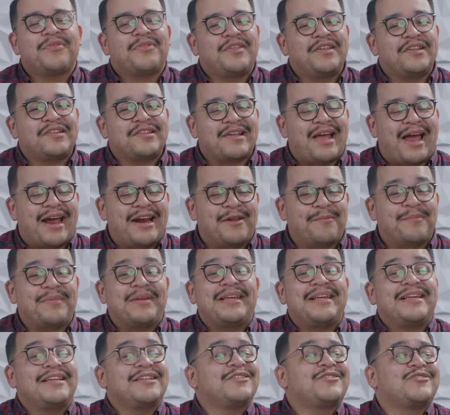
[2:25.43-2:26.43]
this item
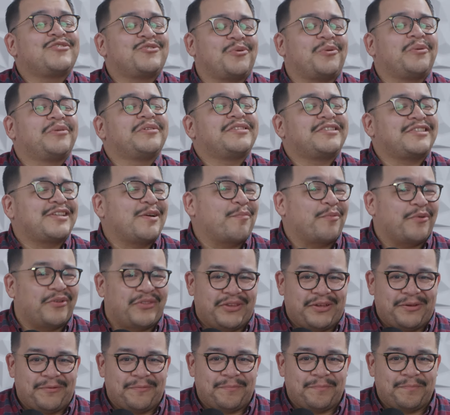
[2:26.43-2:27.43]
is sold
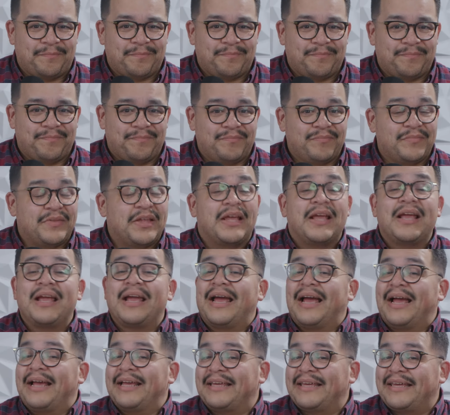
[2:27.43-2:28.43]
separately.
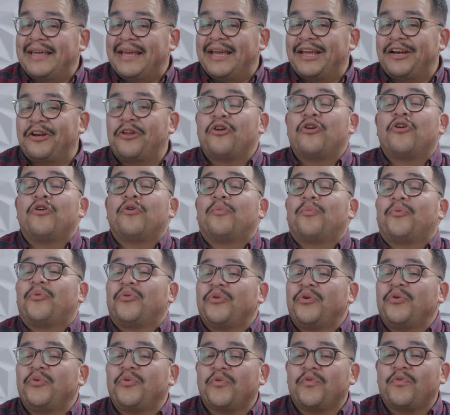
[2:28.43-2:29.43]
Again,
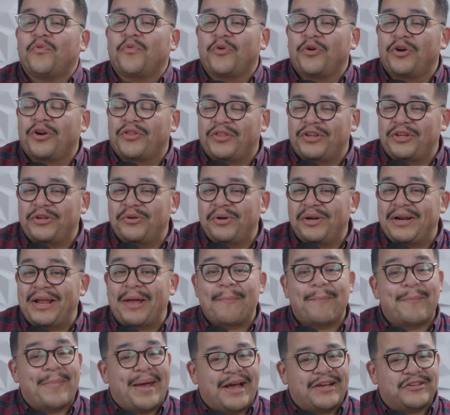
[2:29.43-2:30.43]
please refer to the
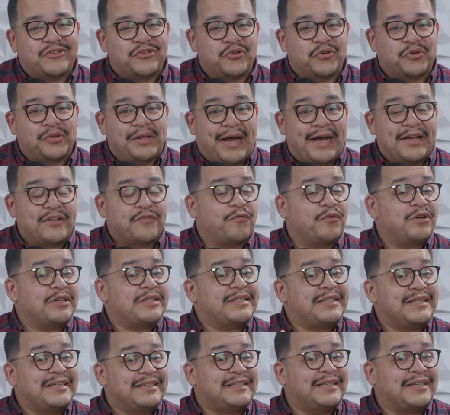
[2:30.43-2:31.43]
Uninet masterclass for
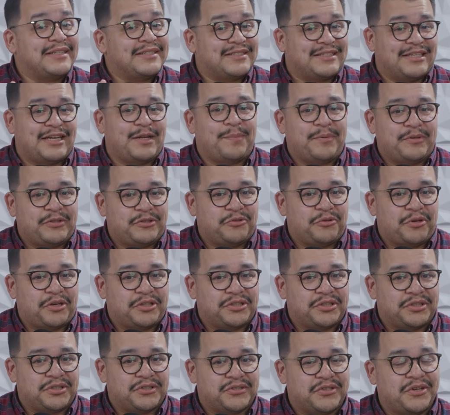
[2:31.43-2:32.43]
detailed setup
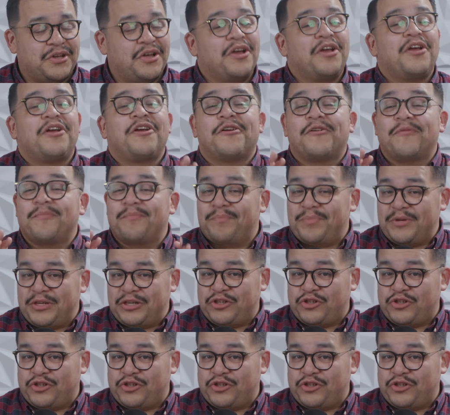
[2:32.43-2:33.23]
instructions. Be